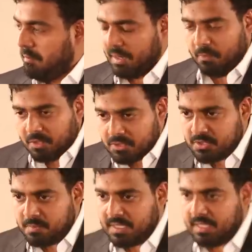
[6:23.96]
But I want
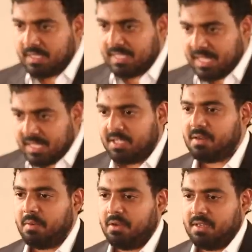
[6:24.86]
you to be clear
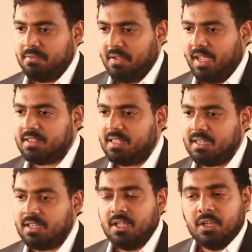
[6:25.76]
about the fact
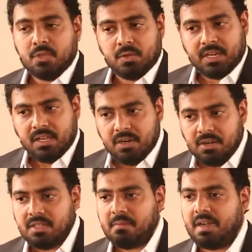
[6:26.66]
that you can
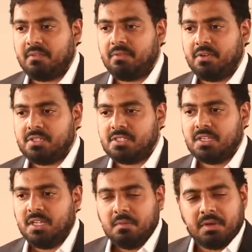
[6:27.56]
learn the
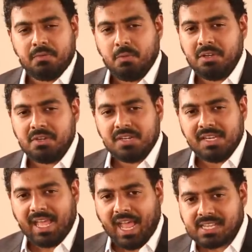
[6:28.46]
metaphors, but if you want to
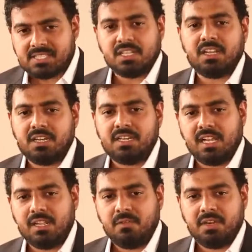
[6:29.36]
really accelerate
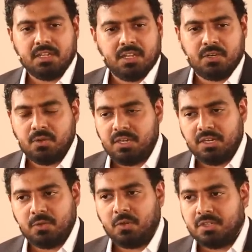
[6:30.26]
delivering it, you
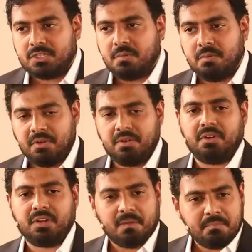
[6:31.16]
need to also
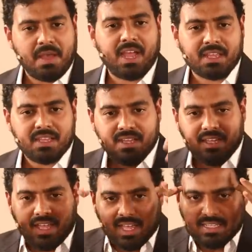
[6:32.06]
mirror, come back,
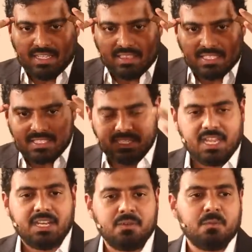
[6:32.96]
and get the
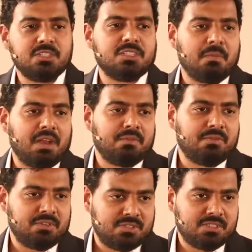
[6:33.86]
state in which the
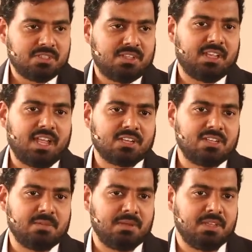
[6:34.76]
metaphors can
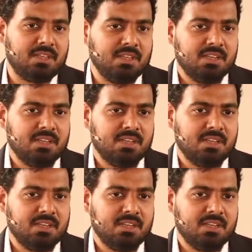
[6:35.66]
actually be